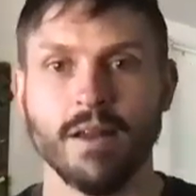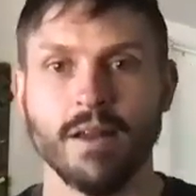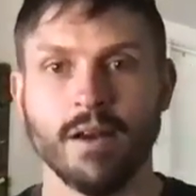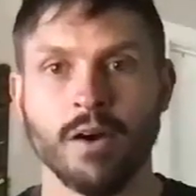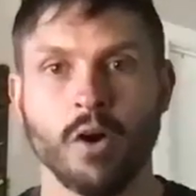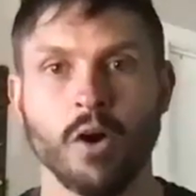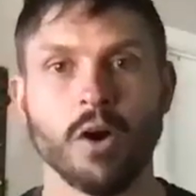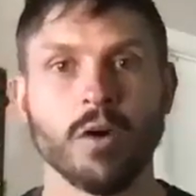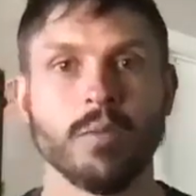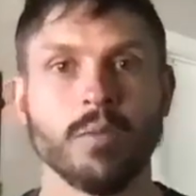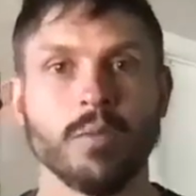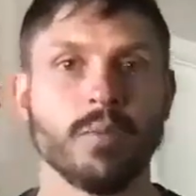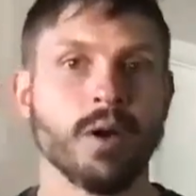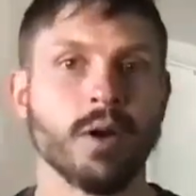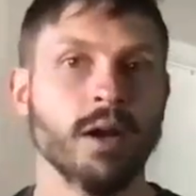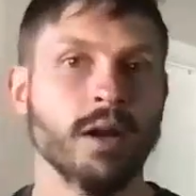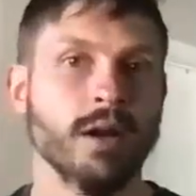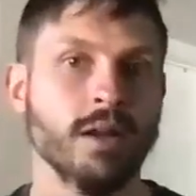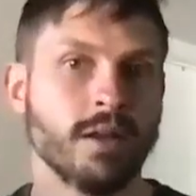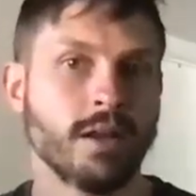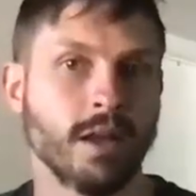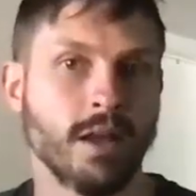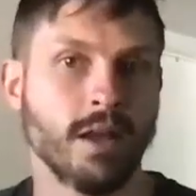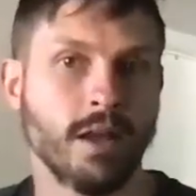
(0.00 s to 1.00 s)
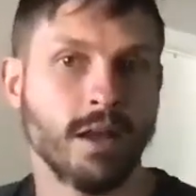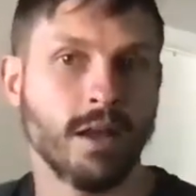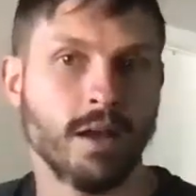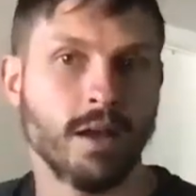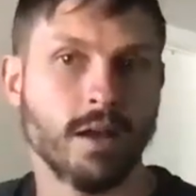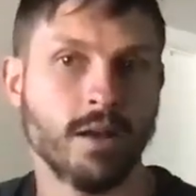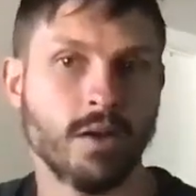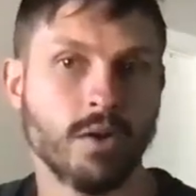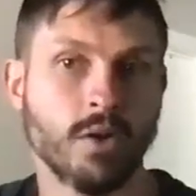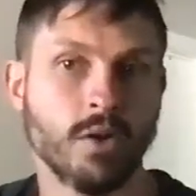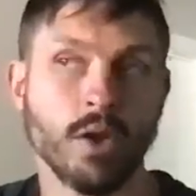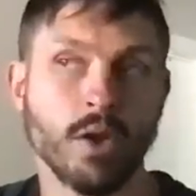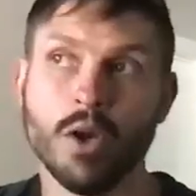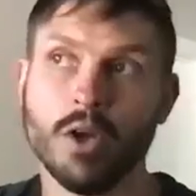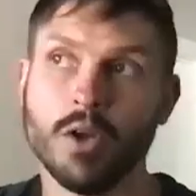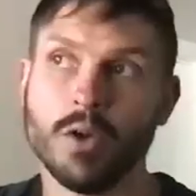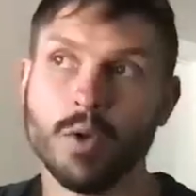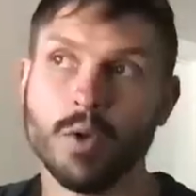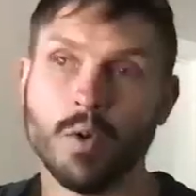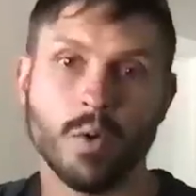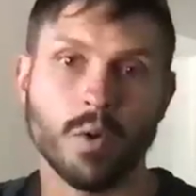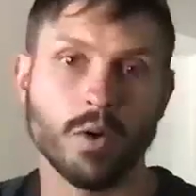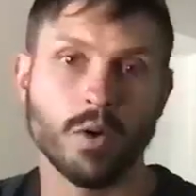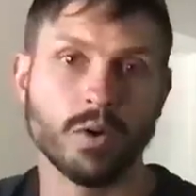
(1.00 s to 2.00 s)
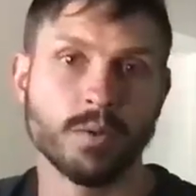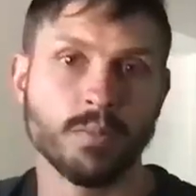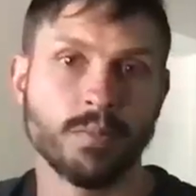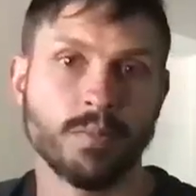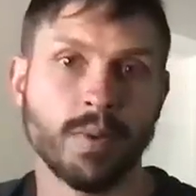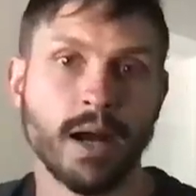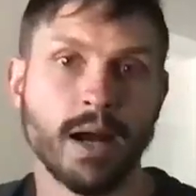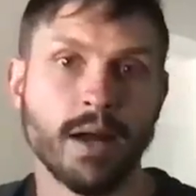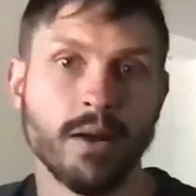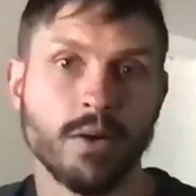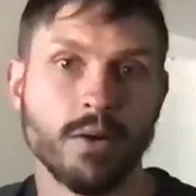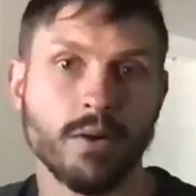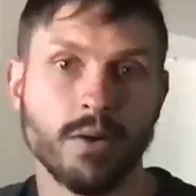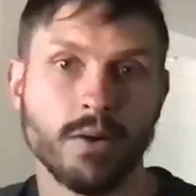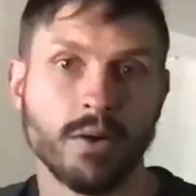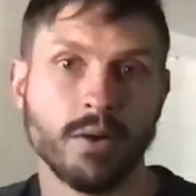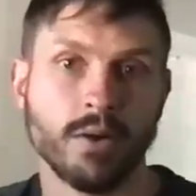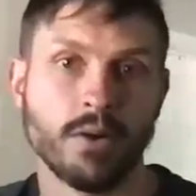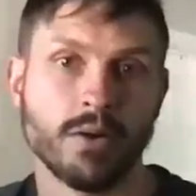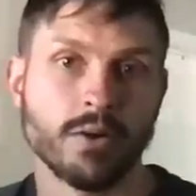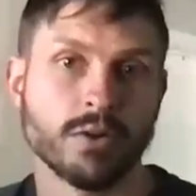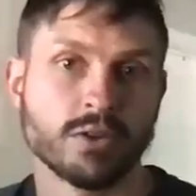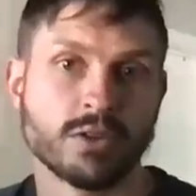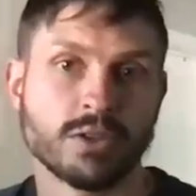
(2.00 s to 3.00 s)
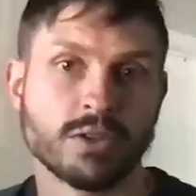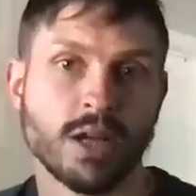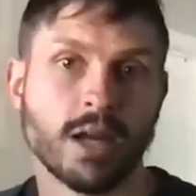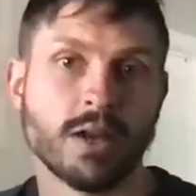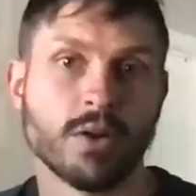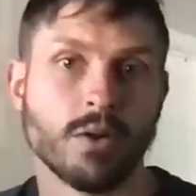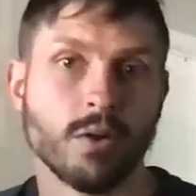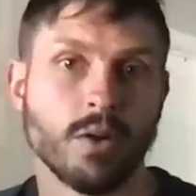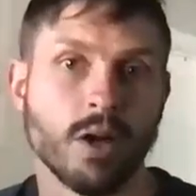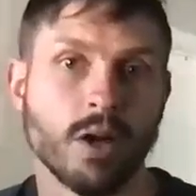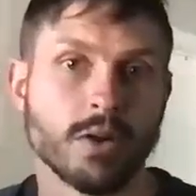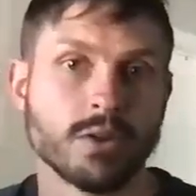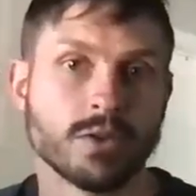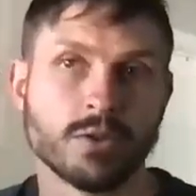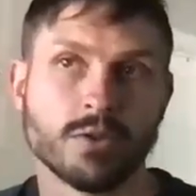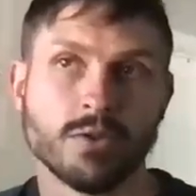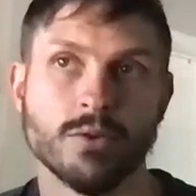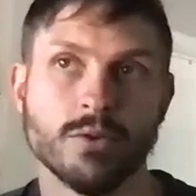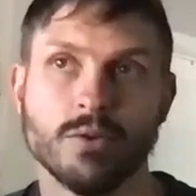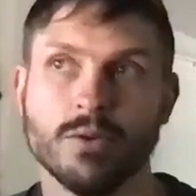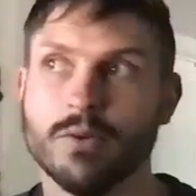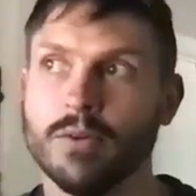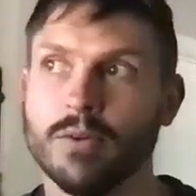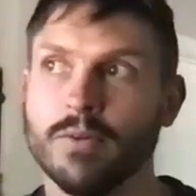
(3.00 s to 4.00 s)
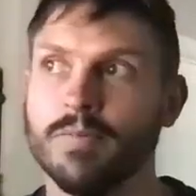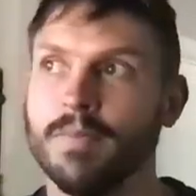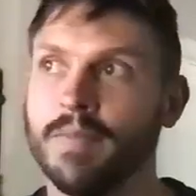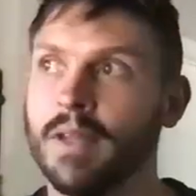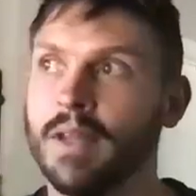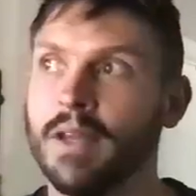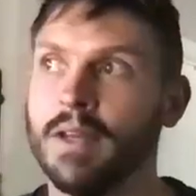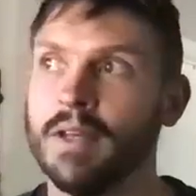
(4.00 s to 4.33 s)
heartbreak, and your bio or your psychological